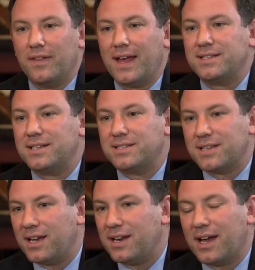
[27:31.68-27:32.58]
And that's
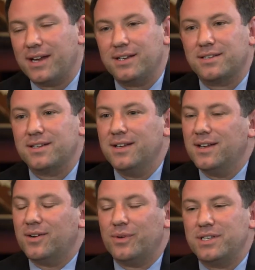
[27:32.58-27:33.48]
exciting. I just
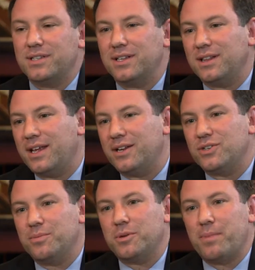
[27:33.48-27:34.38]
recently led a
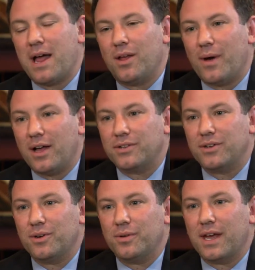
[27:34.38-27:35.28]
trip to Palo
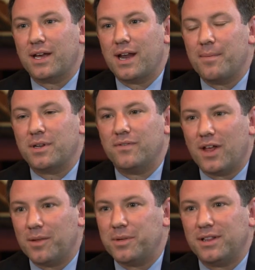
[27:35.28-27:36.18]
Alto with economic
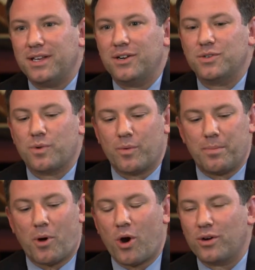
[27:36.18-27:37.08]
development leaders, where we
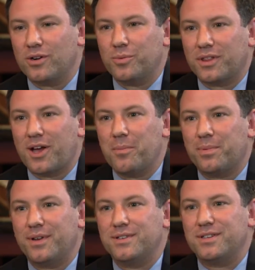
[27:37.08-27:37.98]
partnered with
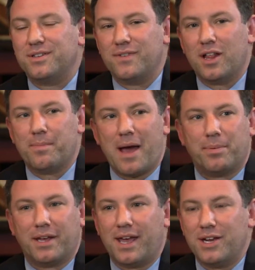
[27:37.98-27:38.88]
companies that develop
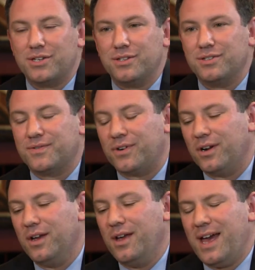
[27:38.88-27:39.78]
applications for
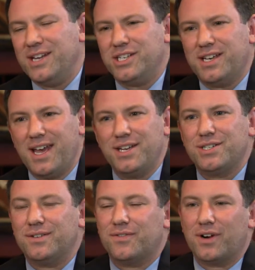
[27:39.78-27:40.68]

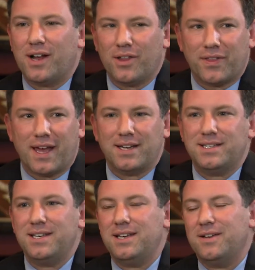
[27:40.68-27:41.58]
education, for health
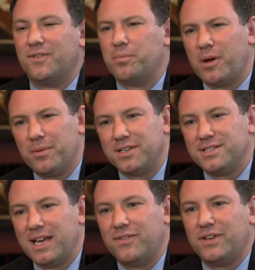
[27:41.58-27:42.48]
IT, for public
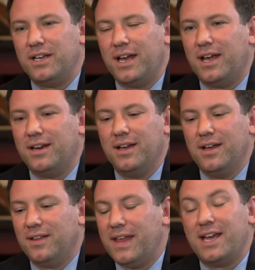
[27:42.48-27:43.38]
safety, and
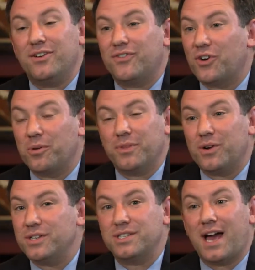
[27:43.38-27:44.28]
they confirmed
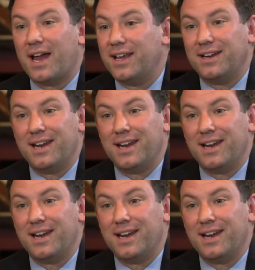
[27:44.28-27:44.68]
there is not a